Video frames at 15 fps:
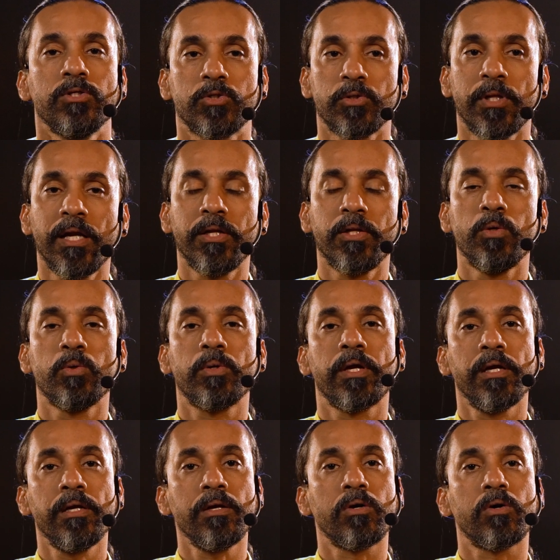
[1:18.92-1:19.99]
so that you
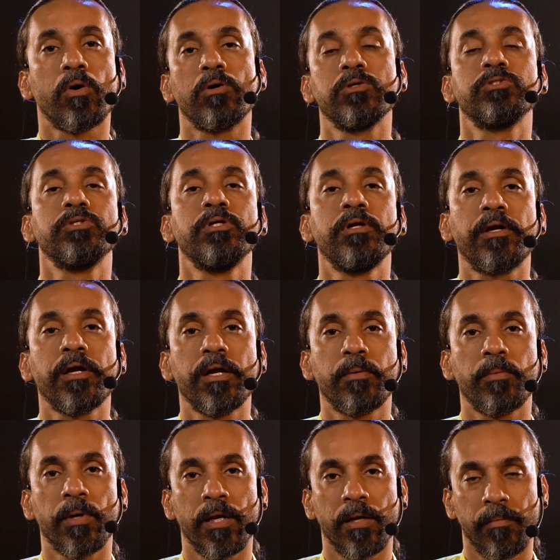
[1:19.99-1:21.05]
can concentrate
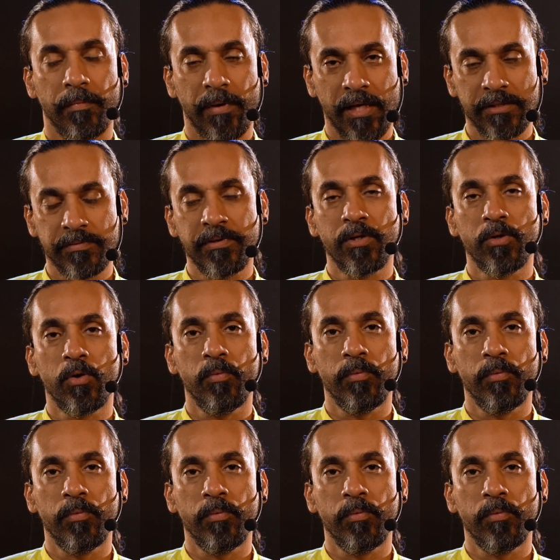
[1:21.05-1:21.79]
well. As we know,